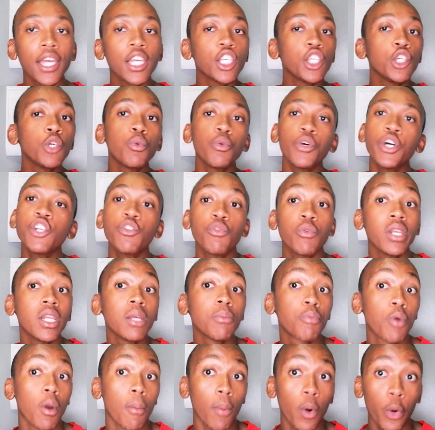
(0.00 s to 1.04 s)
you weren't really
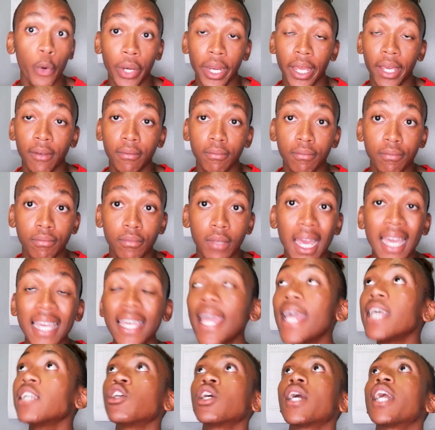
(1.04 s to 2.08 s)
promoting.
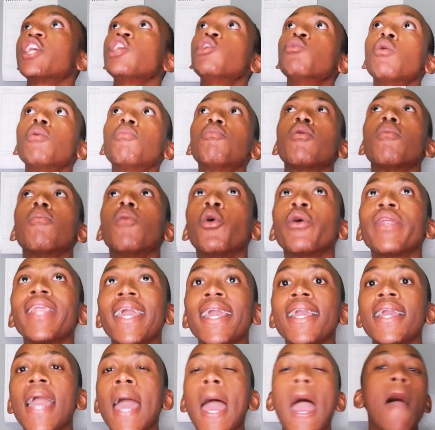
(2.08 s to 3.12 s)
Yes, okay, you were
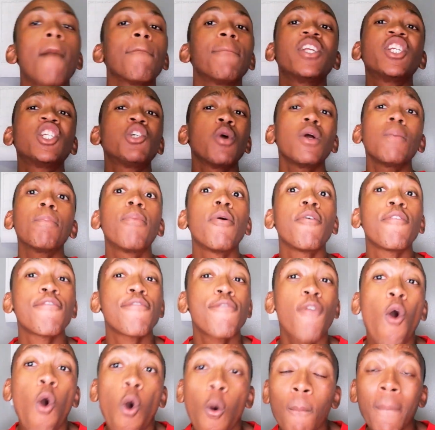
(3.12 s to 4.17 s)
promoting, but you weren't
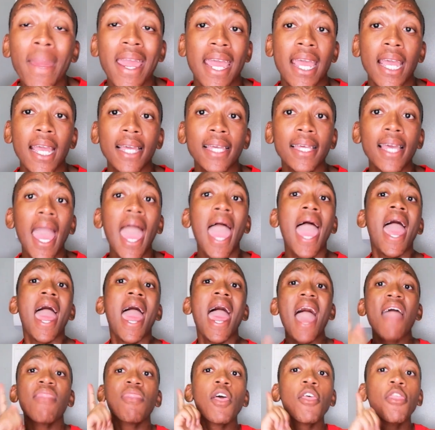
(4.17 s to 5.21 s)
performing.
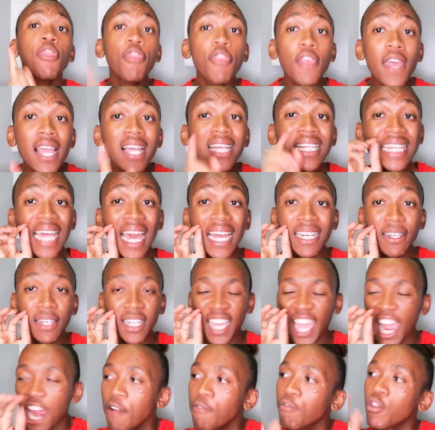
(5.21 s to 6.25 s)
And the thing that
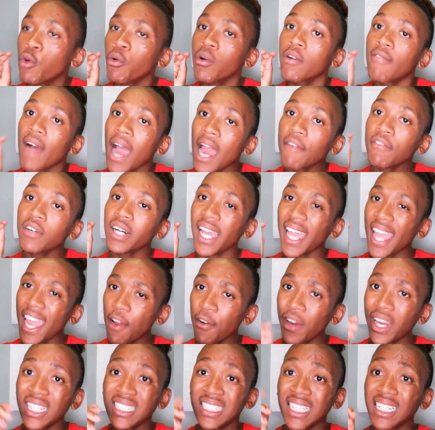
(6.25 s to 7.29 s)
gave the revival
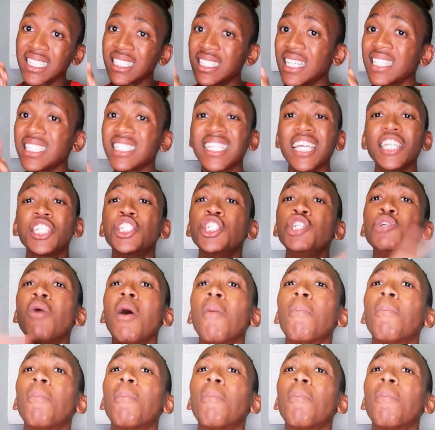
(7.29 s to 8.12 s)
era its success is that you were